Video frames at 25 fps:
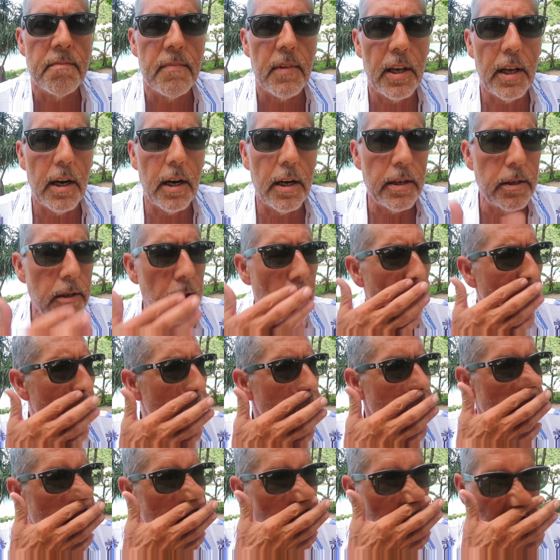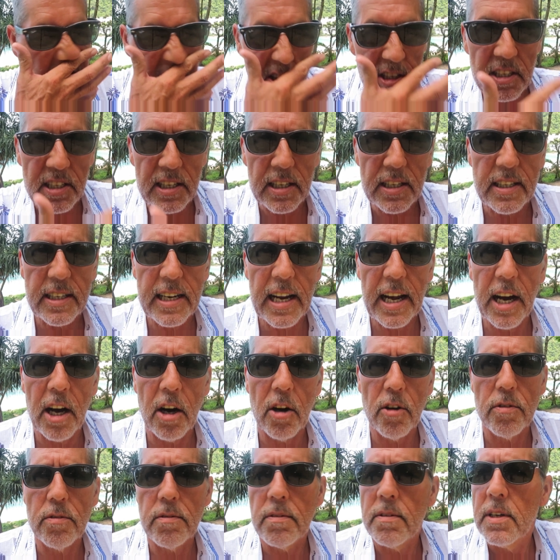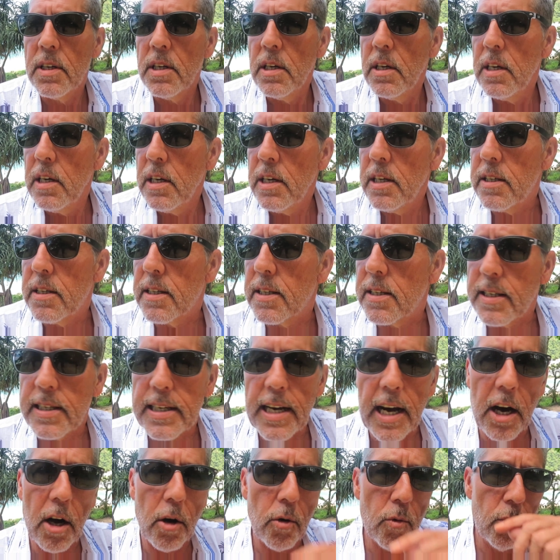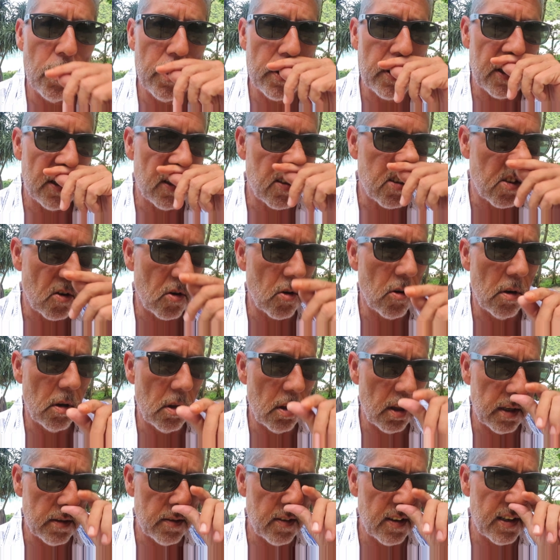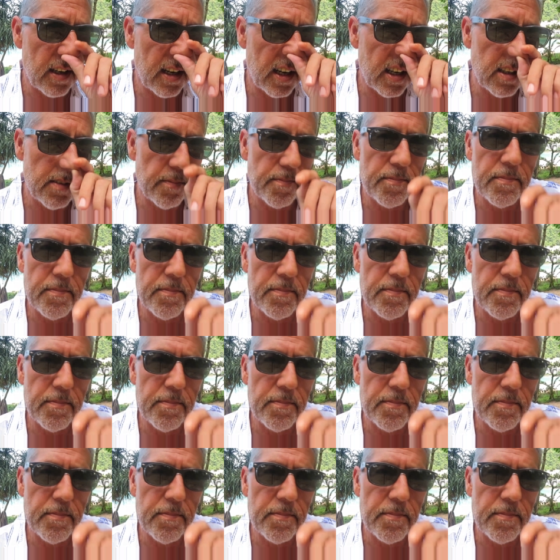and I notice, you know, he sits down with this girl that I